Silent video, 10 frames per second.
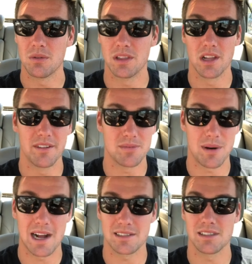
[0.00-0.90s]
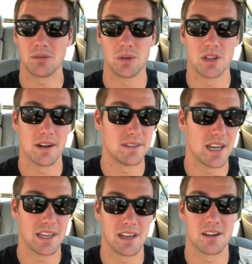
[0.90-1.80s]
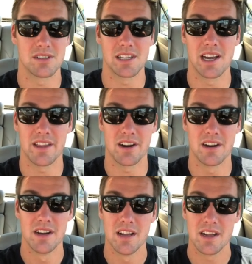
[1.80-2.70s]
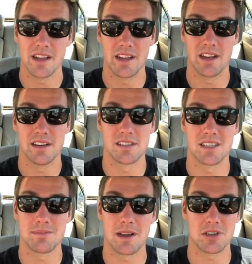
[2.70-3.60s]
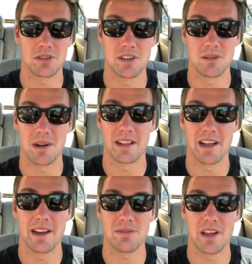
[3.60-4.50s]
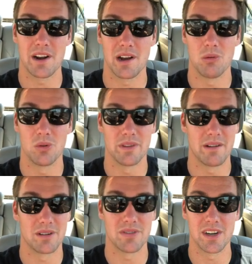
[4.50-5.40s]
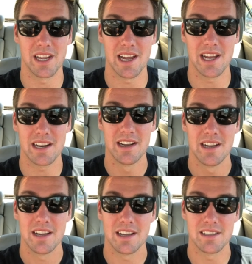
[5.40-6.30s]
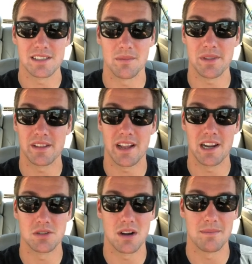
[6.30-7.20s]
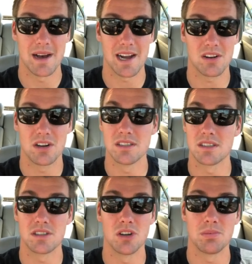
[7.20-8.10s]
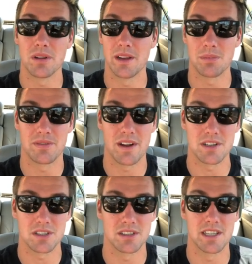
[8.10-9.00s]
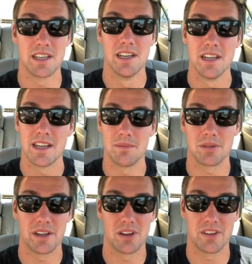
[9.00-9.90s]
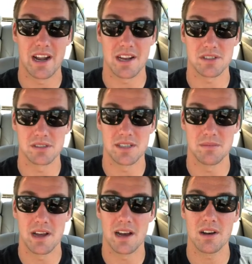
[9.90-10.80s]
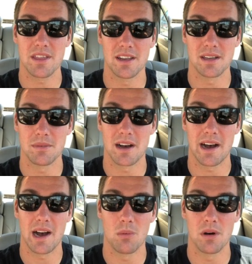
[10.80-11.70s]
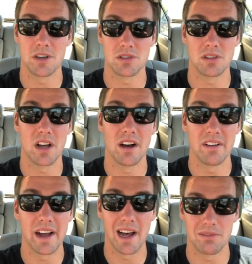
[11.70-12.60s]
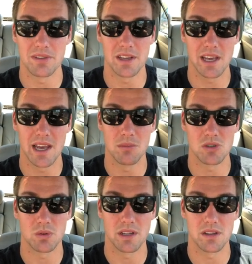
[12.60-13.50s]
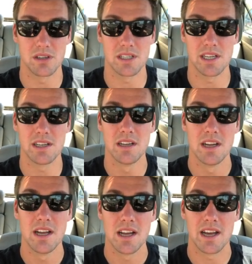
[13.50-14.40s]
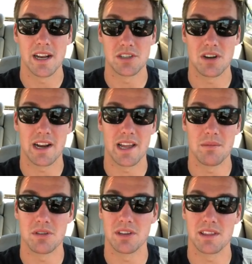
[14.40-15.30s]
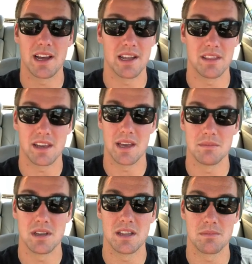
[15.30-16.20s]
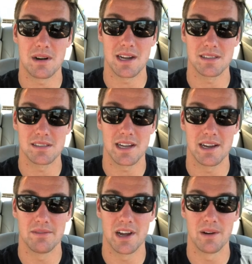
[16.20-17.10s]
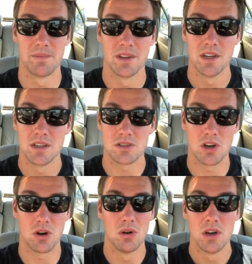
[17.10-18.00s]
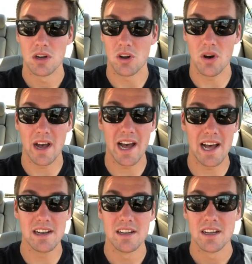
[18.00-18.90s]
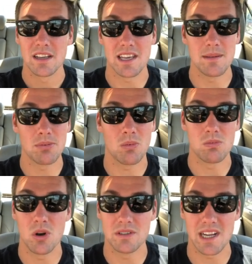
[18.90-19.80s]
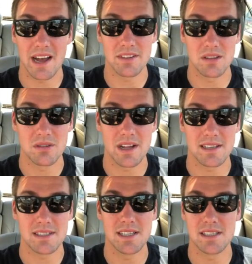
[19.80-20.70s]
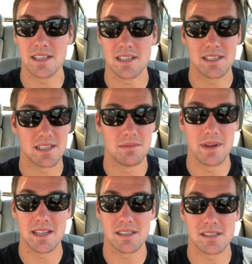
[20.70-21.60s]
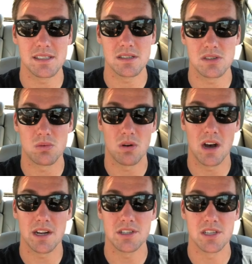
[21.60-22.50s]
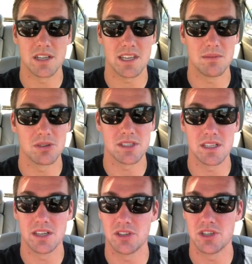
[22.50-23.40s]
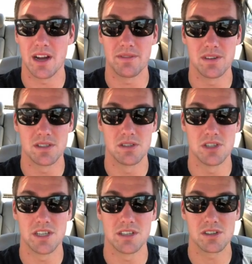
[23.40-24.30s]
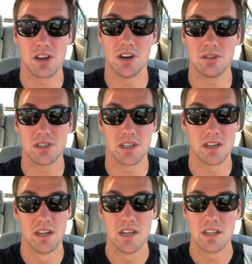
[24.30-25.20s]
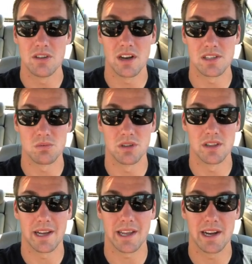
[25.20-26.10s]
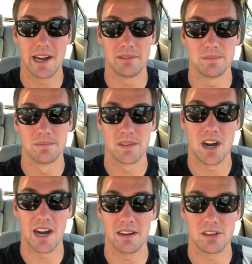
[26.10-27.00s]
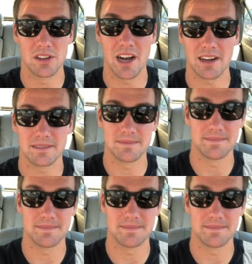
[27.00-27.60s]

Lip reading: We loved practicing. We loved hanging out together. And it's a special year in my life that I will never forget, and something that I draw back on still playing professionally and playing on the national team now. I think about how much love I had for the game in 2013. And I try to emulate that in the game, in the practices I have now. So go ahead, keep diving through that season. It's an amazing season to watch, and keep listening to Jeff. He's a genius coach, and you guys are really lucky to have him. All right, good luck.